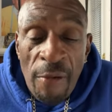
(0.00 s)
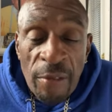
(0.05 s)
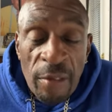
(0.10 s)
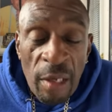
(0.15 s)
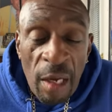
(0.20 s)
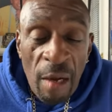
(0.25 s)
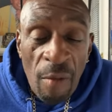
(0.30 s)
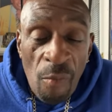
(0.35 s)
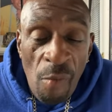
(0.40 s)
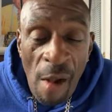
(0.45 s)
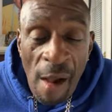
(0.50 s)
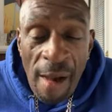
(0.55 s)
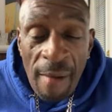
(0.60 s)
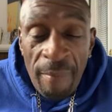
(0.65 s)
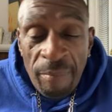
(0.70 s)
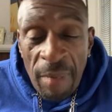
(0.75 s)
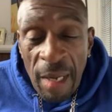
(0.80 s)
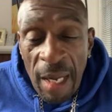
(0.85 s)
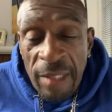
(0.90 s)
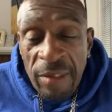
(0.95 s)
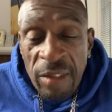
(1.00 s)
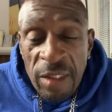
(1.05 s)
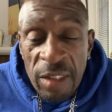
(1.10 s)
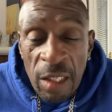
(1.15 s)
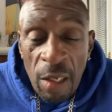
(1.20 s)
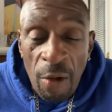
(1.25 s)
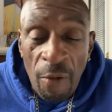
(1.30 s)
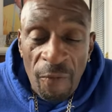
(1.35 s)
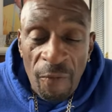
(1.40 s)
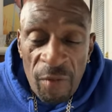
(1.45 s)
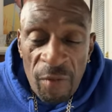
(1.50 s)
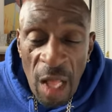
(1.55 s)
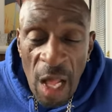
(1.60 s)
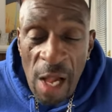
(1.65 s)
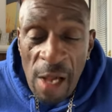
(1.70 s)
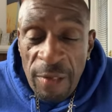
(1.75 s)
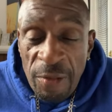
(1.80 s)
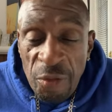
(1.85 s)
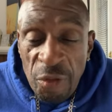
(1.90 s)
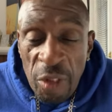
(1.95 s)
Comrade Maceo,
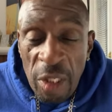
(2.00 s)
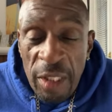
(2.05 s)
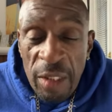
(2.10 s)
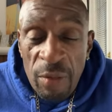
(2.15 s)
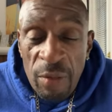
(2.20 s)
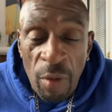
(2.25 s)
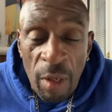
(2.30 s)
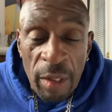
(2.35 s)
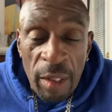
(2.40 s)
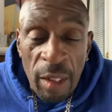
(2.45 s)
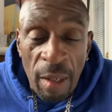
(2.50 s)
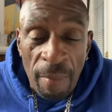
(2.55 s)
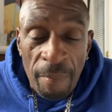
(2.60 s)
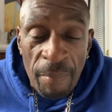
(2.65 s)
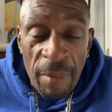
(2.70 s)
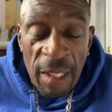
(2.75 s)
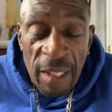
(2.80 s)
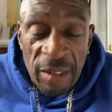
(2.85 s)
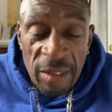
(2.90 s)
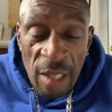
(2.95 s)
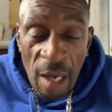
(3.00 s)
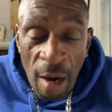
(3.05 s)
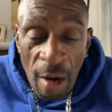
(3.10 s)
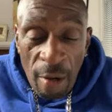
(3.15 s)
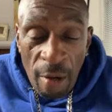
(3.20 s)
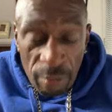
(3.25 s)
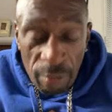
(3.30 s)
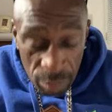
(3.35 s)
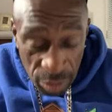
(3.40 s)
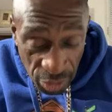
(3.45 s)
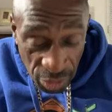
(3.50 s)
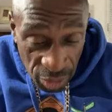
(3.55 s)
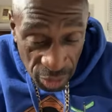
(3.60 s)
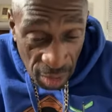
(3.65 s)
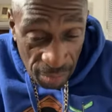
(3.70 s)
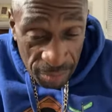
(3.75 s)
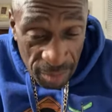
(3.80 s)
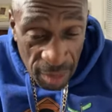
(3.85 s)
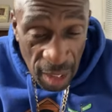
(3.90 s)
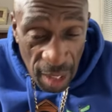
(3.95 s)
Fred G, what up, big dog? What's
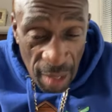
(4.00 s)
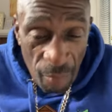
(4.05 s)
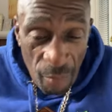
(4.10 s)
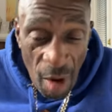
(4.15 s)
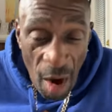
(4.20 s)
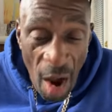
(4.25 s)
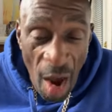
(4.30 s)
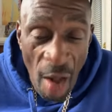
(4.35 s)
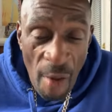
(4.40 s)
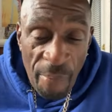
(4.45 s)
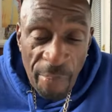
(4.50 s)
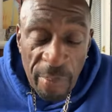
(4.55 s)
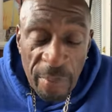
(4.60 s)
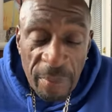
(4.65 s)
up, comrade?